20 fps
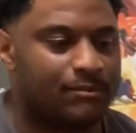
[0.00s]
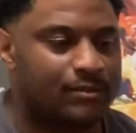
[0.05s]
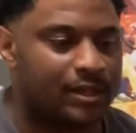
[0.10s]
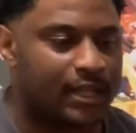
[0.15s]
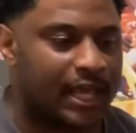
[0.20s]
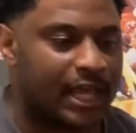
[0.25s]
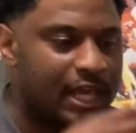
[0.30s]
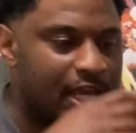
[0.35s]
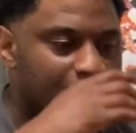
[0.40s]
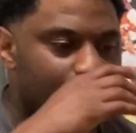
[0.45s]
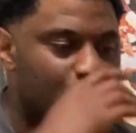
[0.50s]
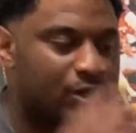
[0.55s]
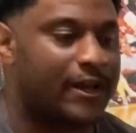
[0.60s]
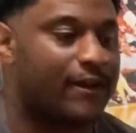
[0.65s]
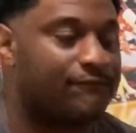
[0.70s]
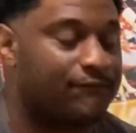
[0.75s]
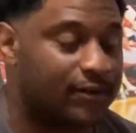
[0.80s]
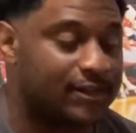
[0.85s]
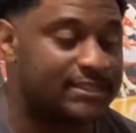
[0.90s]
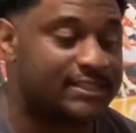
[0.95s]
like when I
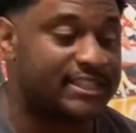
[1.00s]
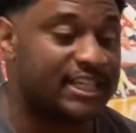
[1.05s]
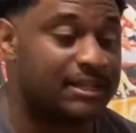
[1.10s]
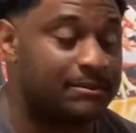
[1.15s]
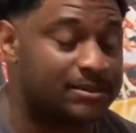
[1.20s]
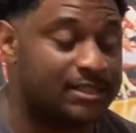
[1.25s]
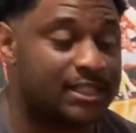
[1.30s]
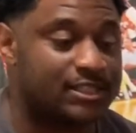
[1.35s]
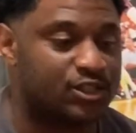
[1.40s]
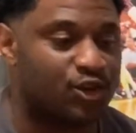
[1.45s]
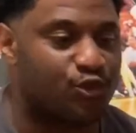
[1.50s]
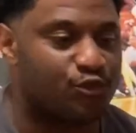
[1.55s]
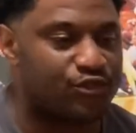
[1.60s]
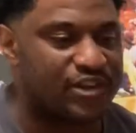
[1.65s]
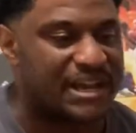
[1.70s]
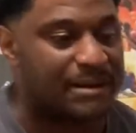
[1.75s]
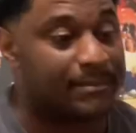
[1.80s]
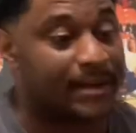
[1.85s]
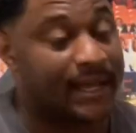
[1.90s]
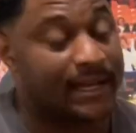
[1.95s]
first seen them shits on feet,
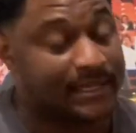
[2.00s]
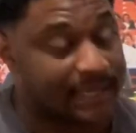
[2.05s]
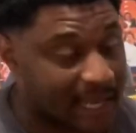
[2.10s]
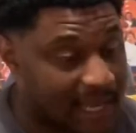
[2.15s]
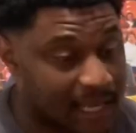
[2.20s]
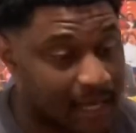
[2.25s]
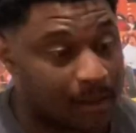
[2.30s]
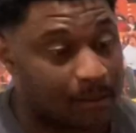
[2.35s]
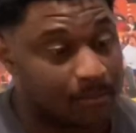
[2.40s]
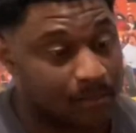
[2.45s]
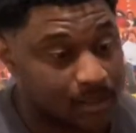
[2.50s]
I'm like, damn,